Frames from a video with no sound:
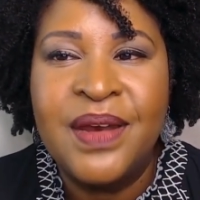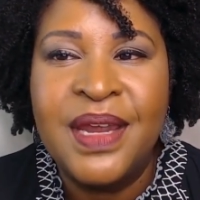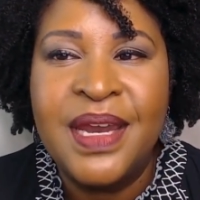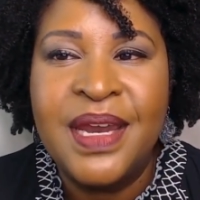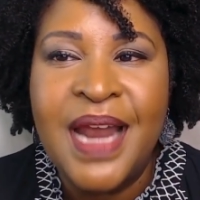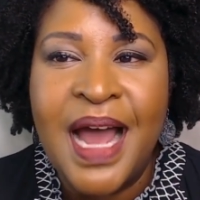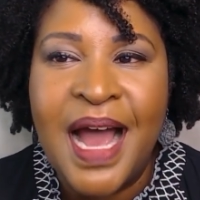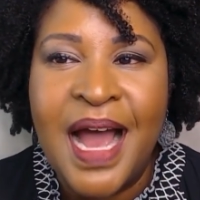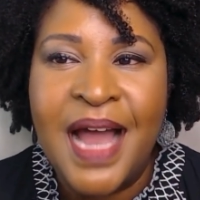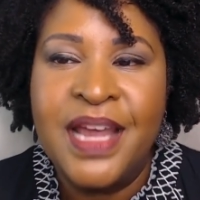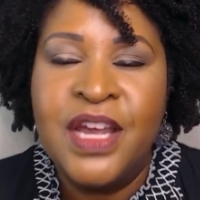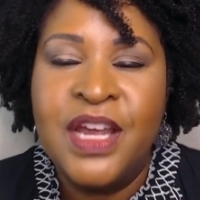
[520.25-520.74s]
And
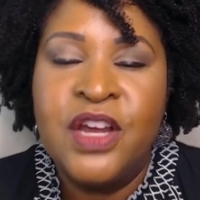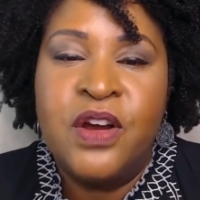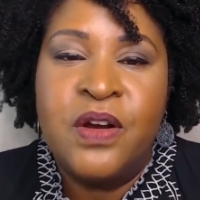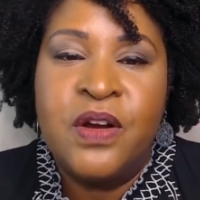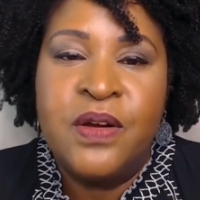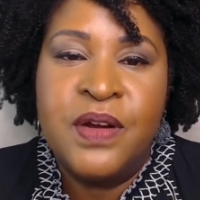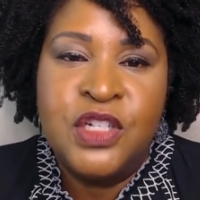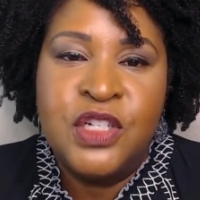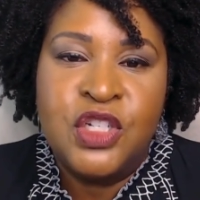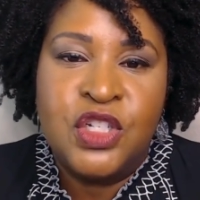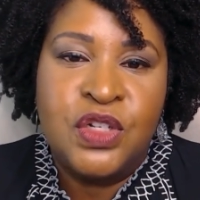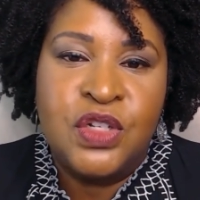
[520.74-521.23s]
I
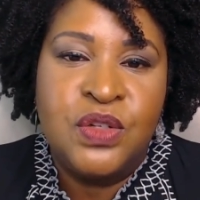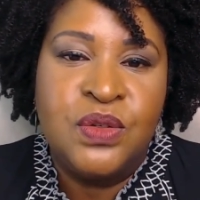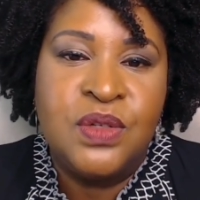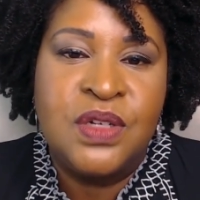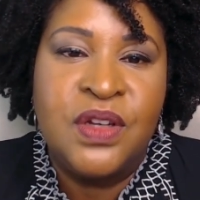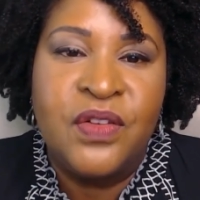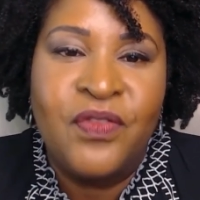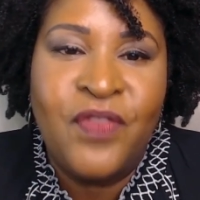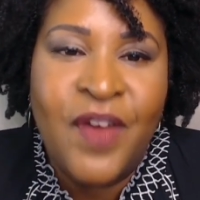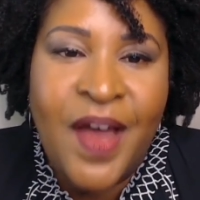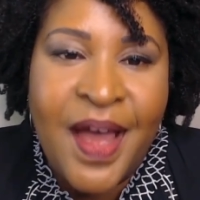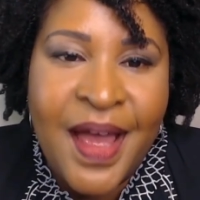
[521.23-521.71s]
encourage you to
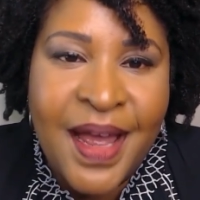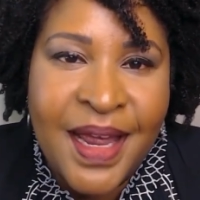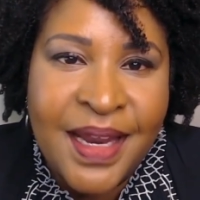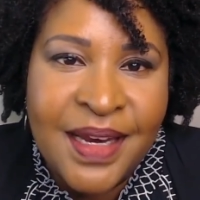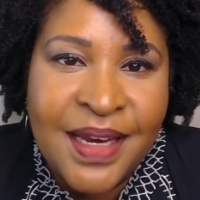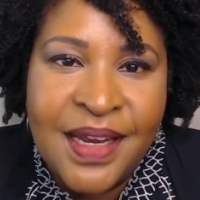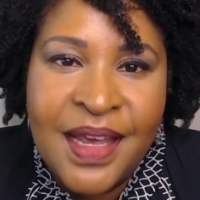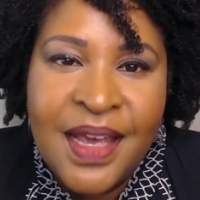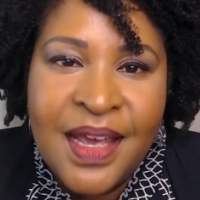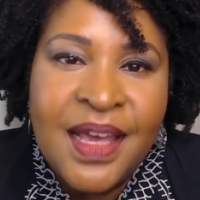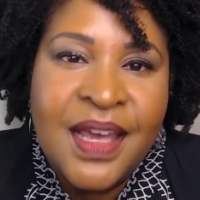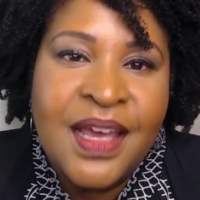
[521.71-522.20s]

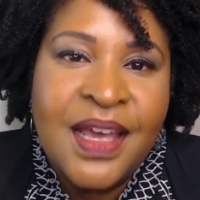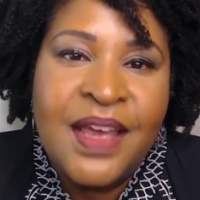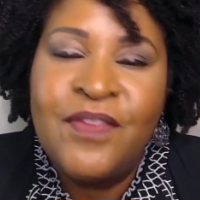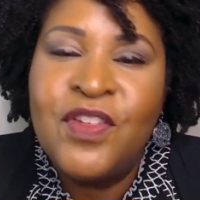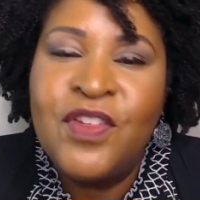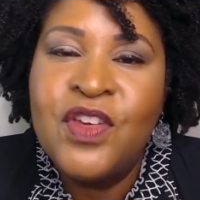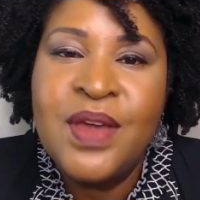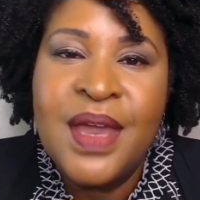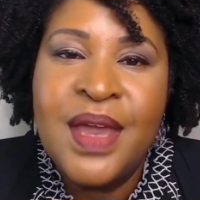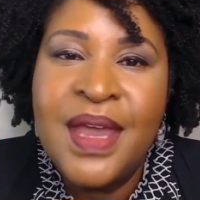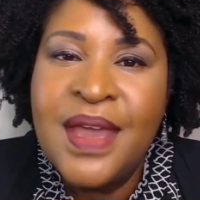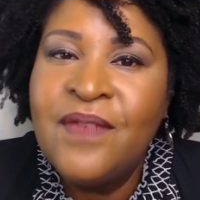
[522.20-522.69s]
find, if
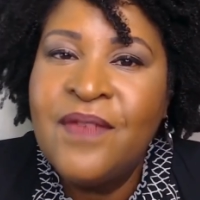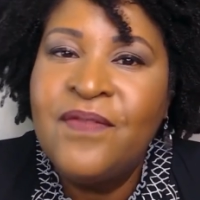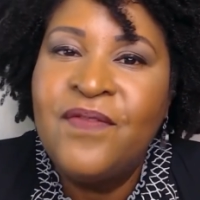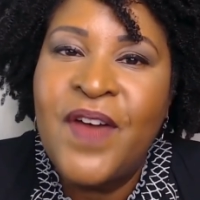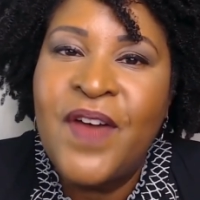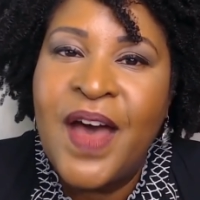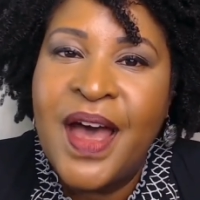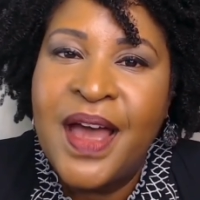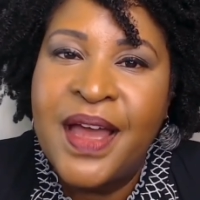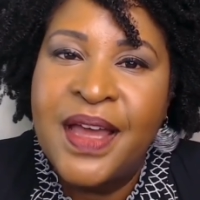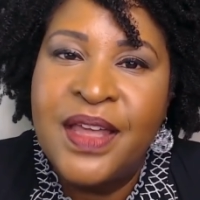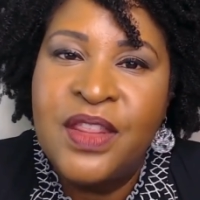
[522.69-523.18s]
you can't
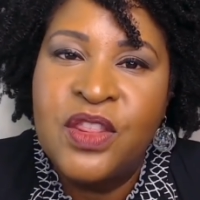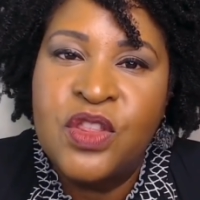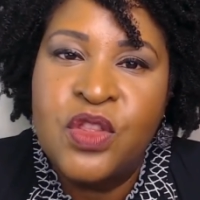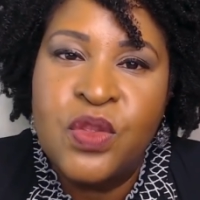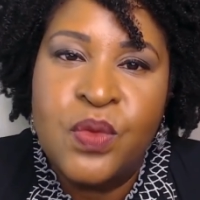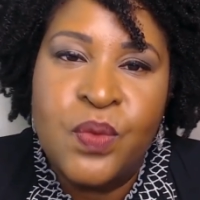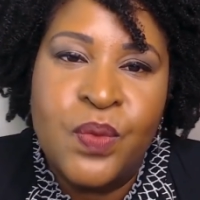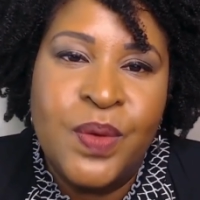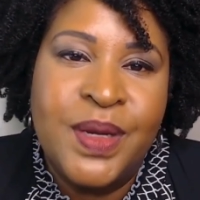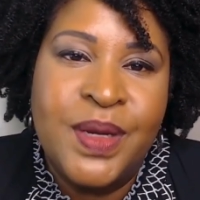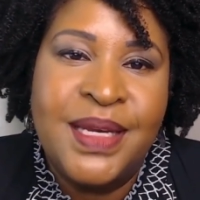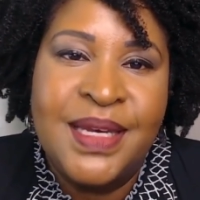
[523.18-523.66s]
find
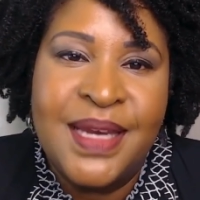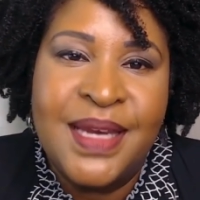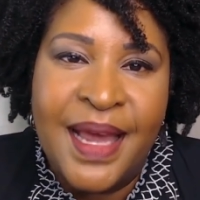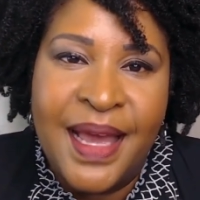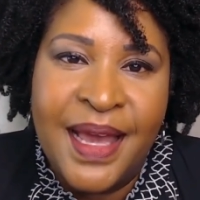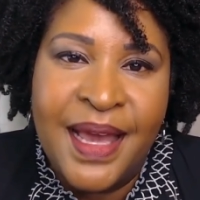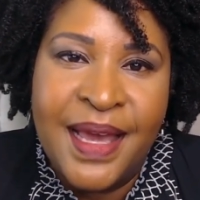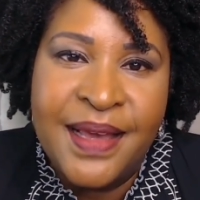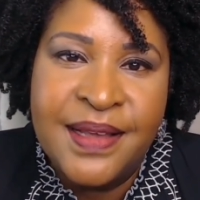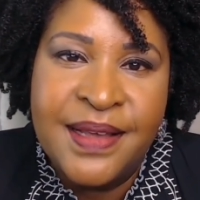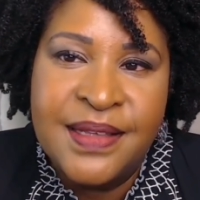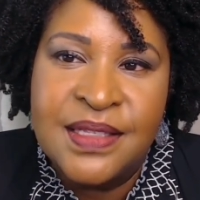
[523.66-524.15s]
three
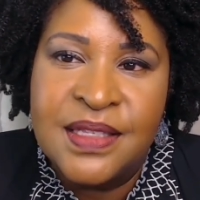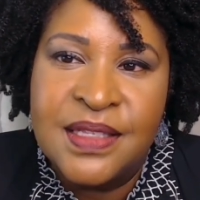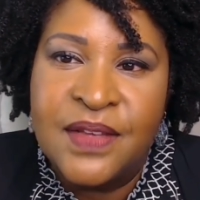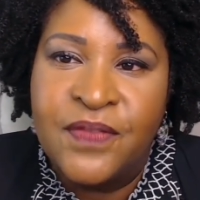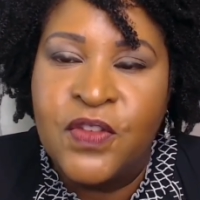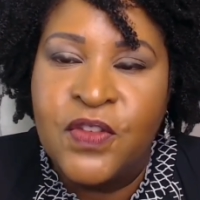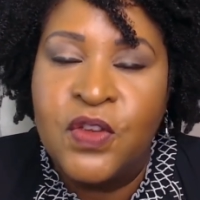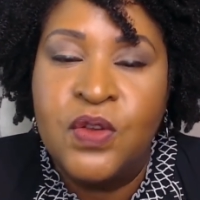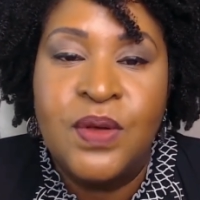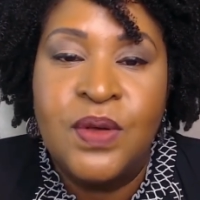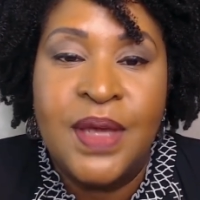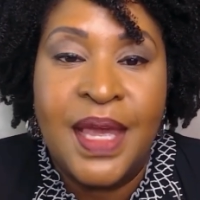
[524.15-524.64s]
days,
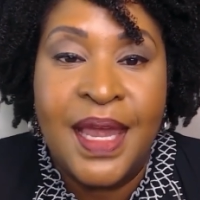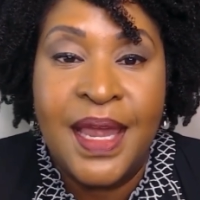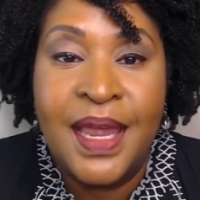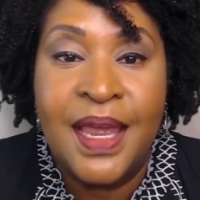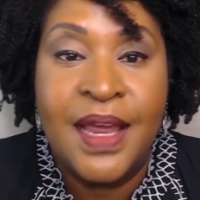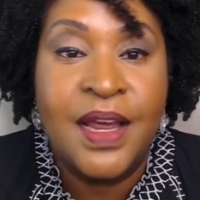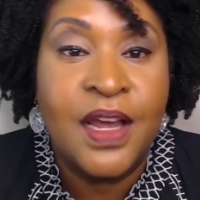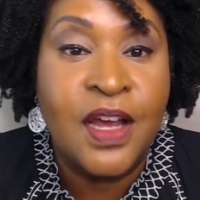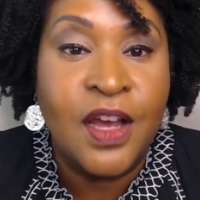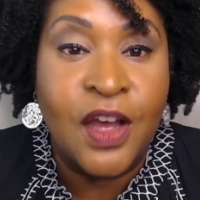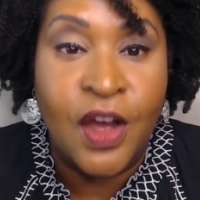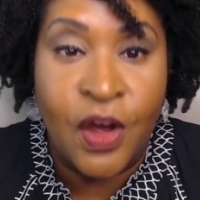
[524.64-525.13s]
if you
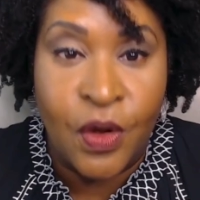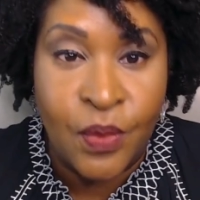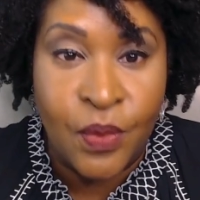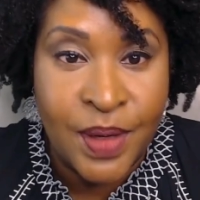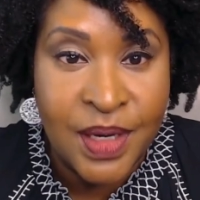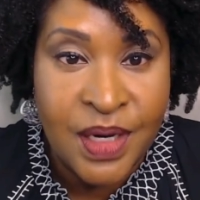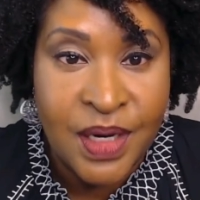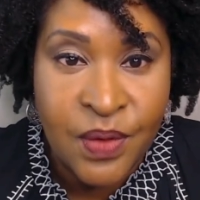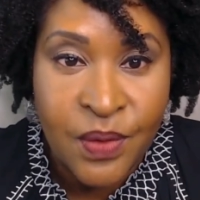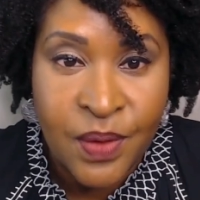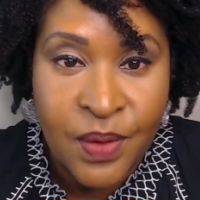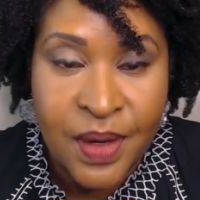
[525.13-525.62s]
can't go
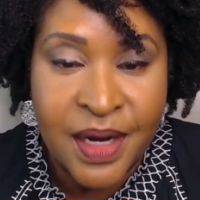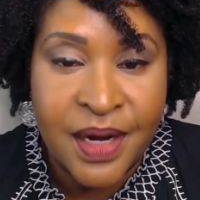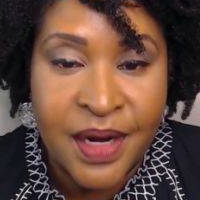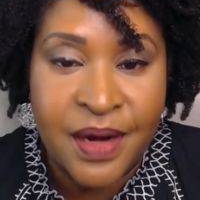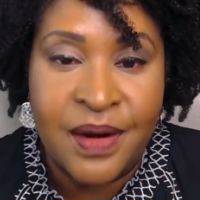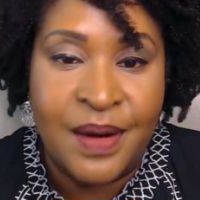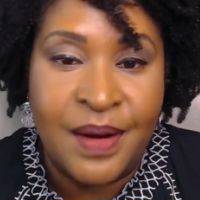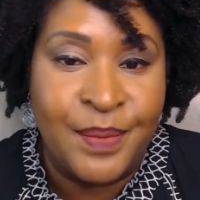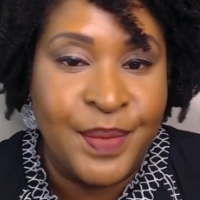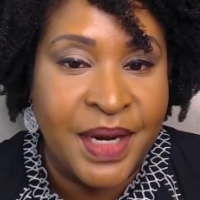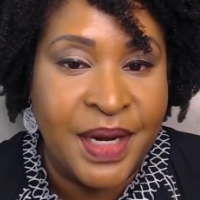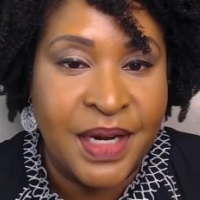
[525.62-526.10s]
anywhere,
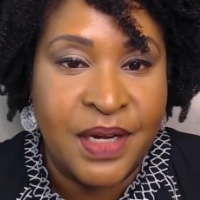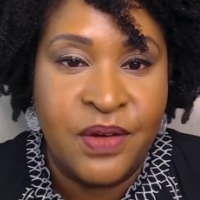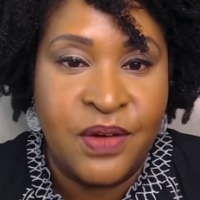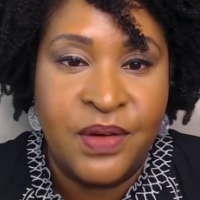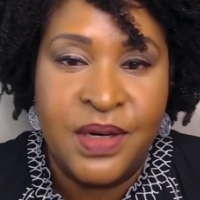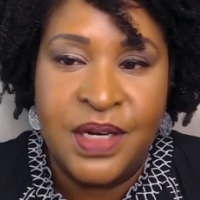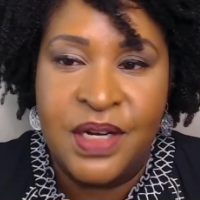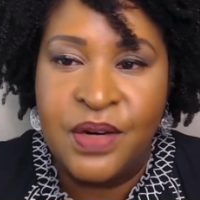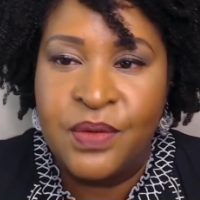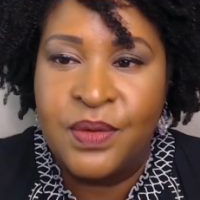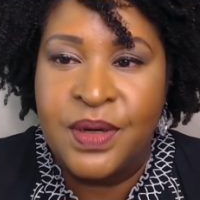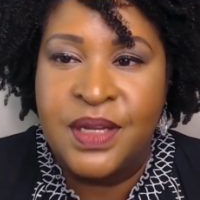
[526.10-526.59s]
I'm not
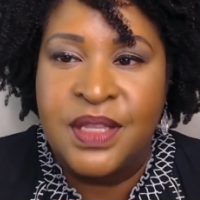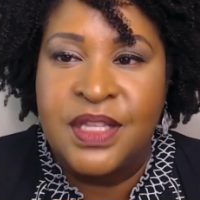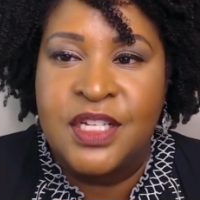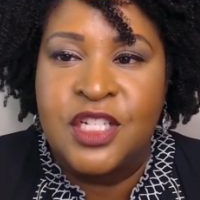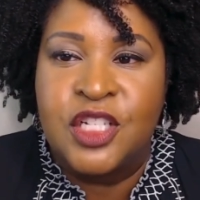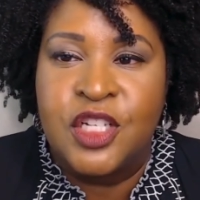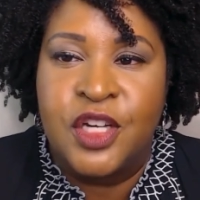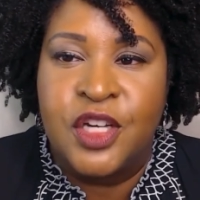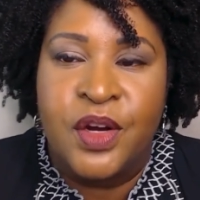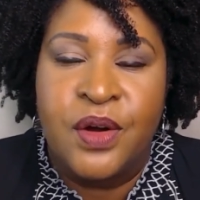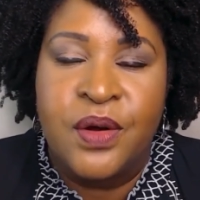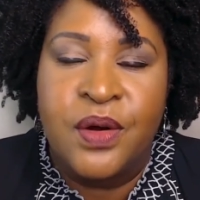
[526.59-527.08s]
going anywhere
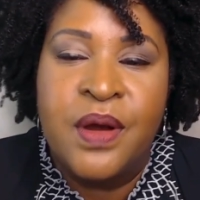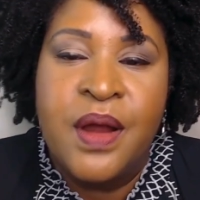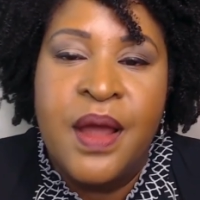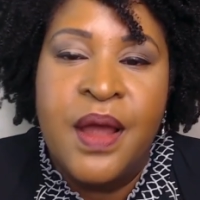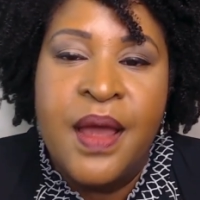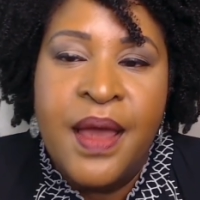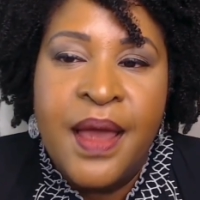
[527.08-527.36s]
this year,